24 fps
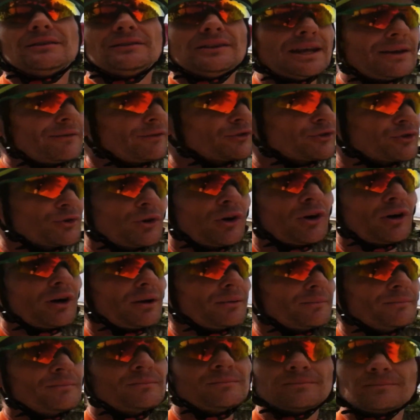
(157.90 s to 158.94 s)
Never too
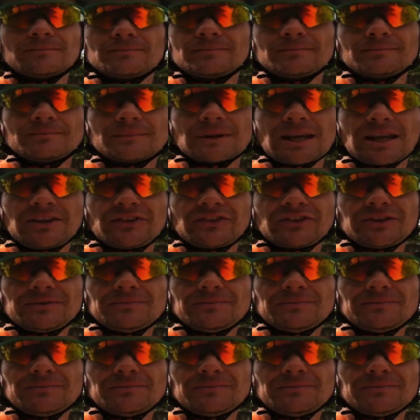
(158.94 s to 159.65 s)
hot. Easy.